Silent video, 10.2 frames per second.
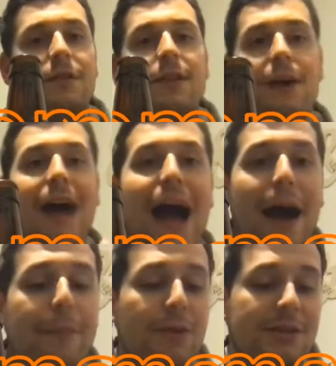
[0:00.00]
the
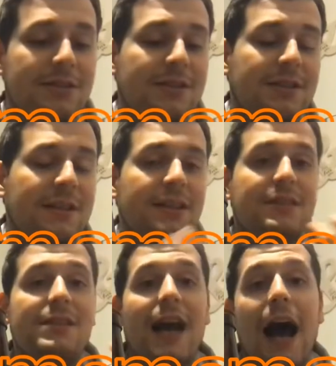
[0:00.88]
hop presence in this
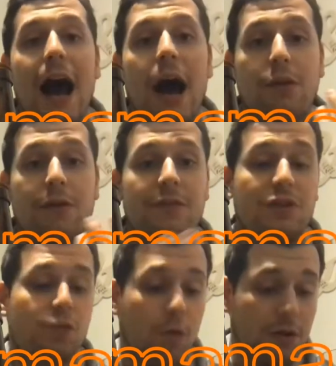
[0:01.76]
is out of
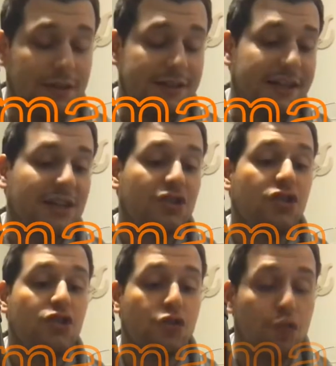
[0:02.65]
this world. It's
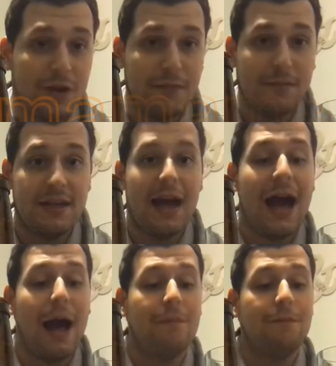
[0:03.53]
extremely
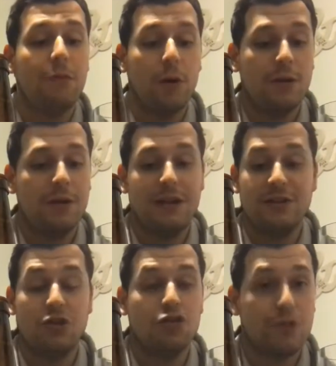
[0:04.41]
hop forward.
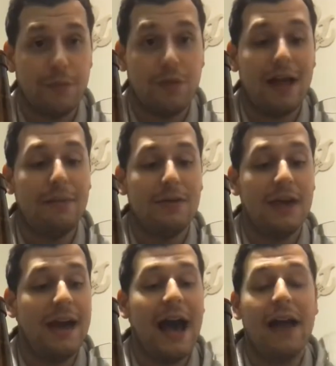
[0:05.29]
It's a triple
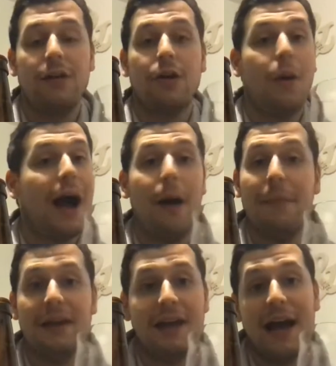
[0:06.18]
IPA. I don't know how
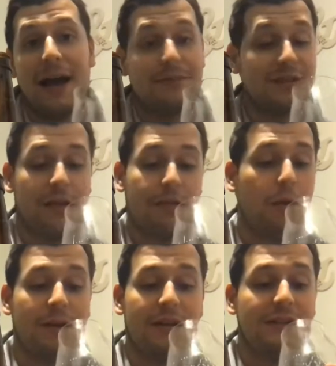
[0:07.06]
many hops they
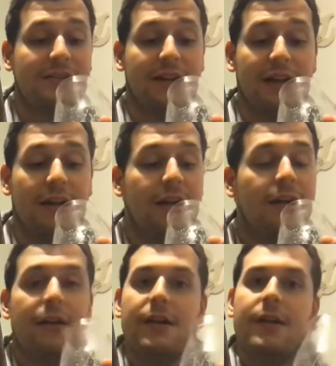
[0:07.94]
throw into this thing.
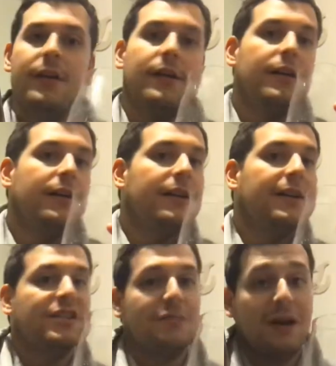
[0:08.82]

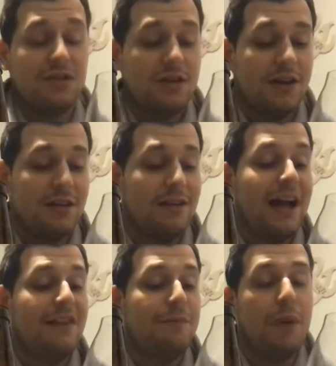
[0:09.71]
It smells along the
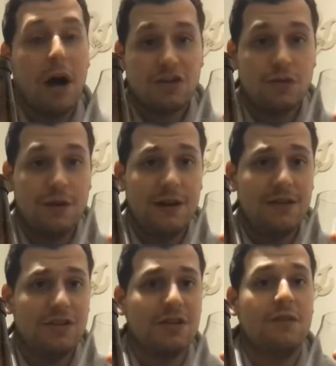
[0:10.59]
line of Boss Tweed,
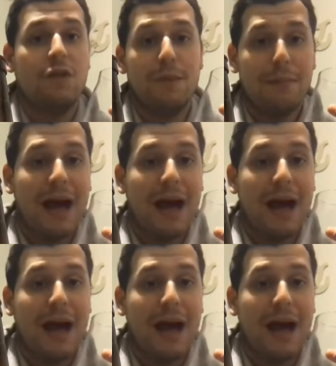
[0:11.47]
just a little bit